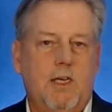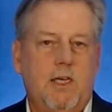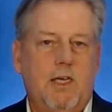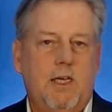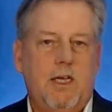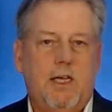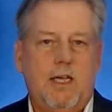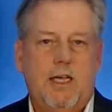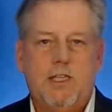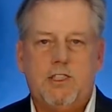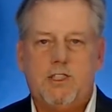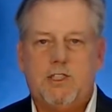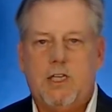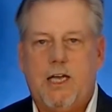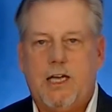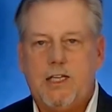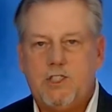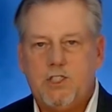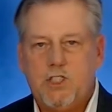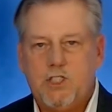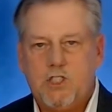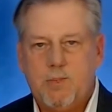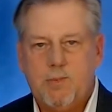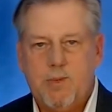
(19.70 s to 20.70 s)
It's not
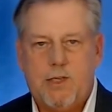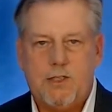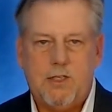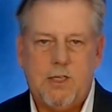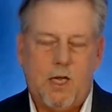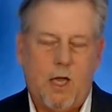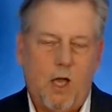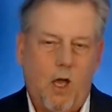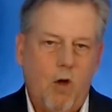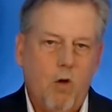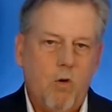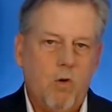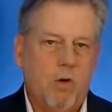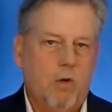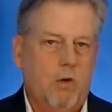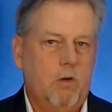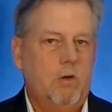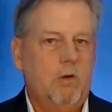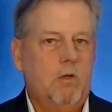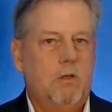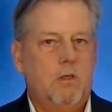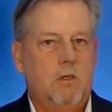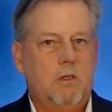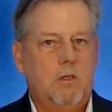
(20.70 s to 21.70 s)
just about the
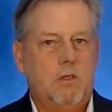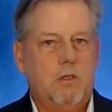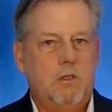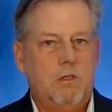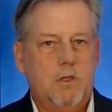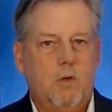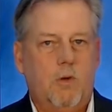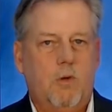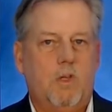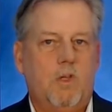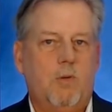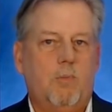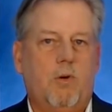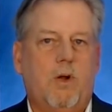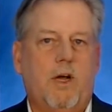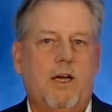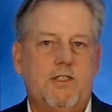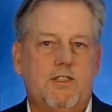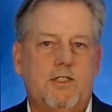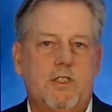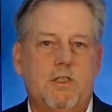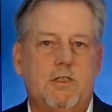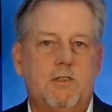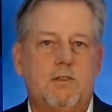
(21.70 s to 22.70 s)
owner knowing the
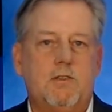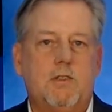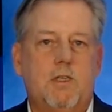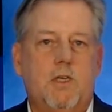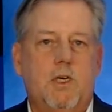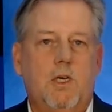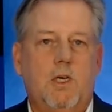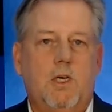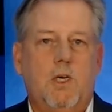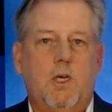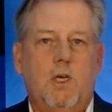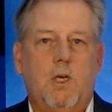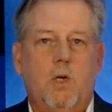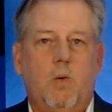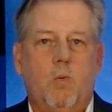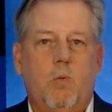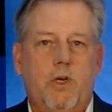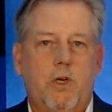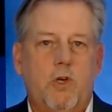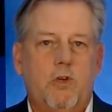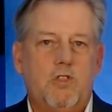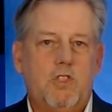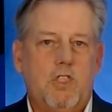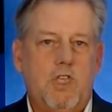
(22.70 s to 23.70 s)
process. When
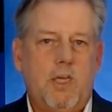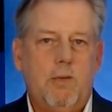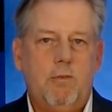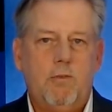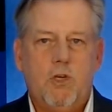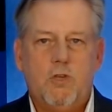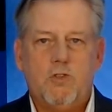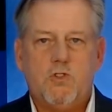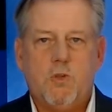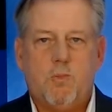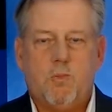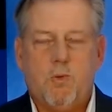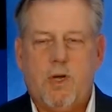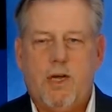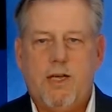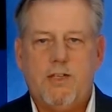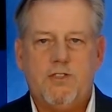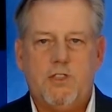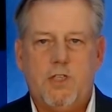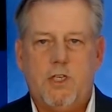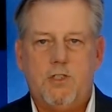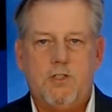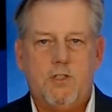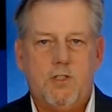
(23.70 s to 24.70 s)
your team knows the
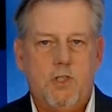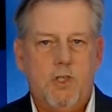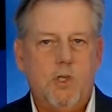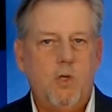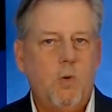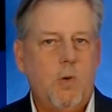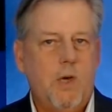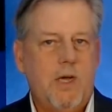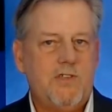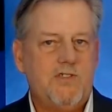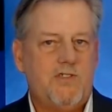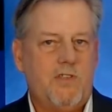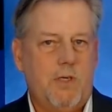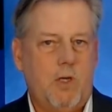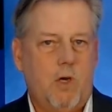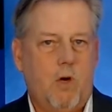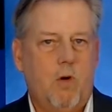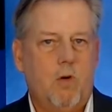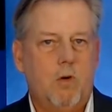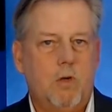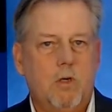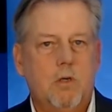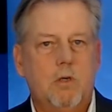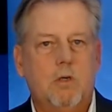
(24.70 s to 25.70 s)
process, you as the
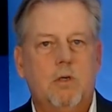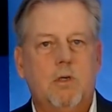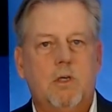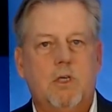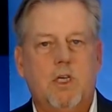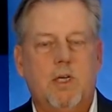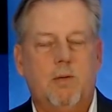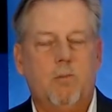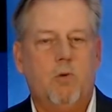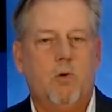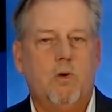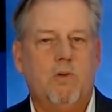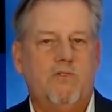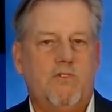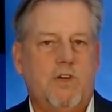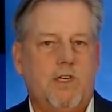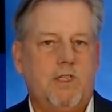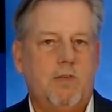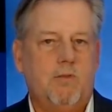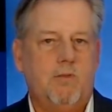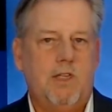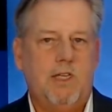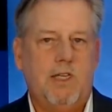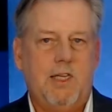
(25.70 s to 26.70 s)
owner can more
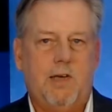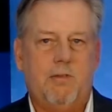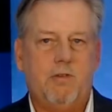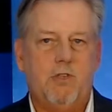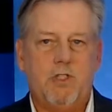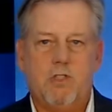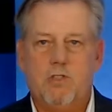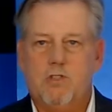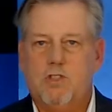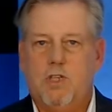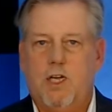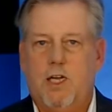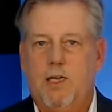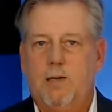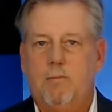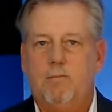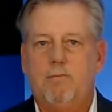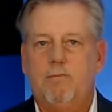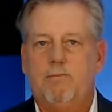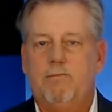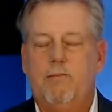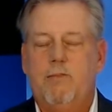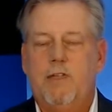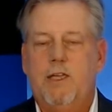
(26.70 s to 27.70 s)
effectively leverage your time.
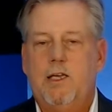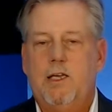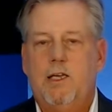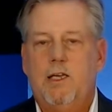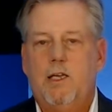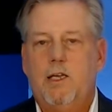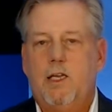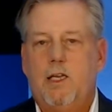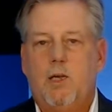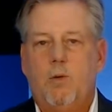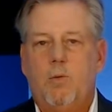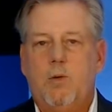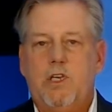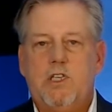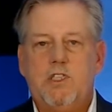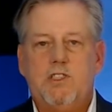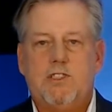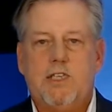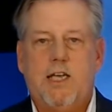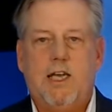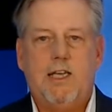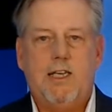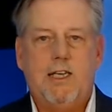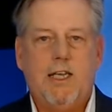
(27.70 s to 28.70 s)
Now, we
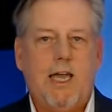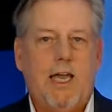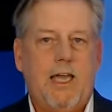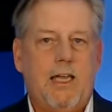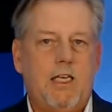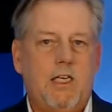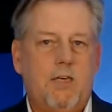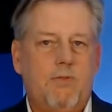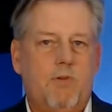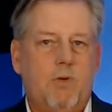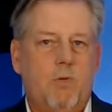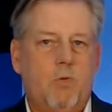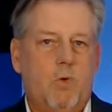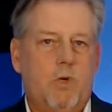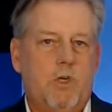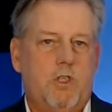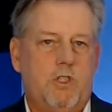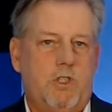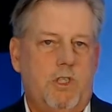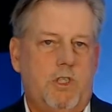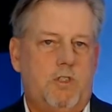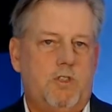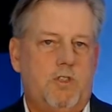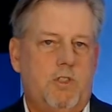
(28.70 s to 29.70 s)
designed nine different
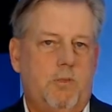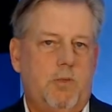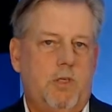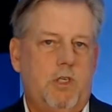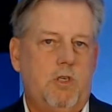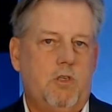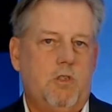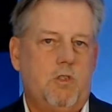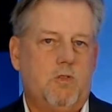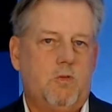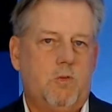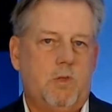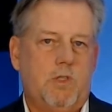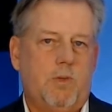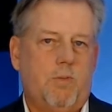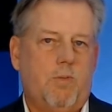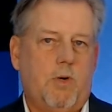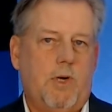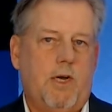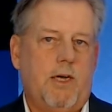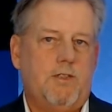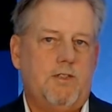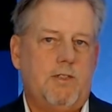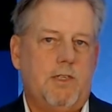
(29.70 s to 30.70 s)
worksheets to be used with the
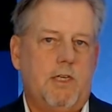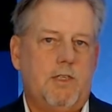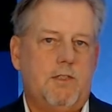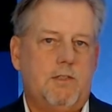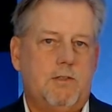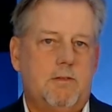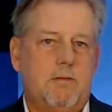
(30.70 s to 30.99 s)
process.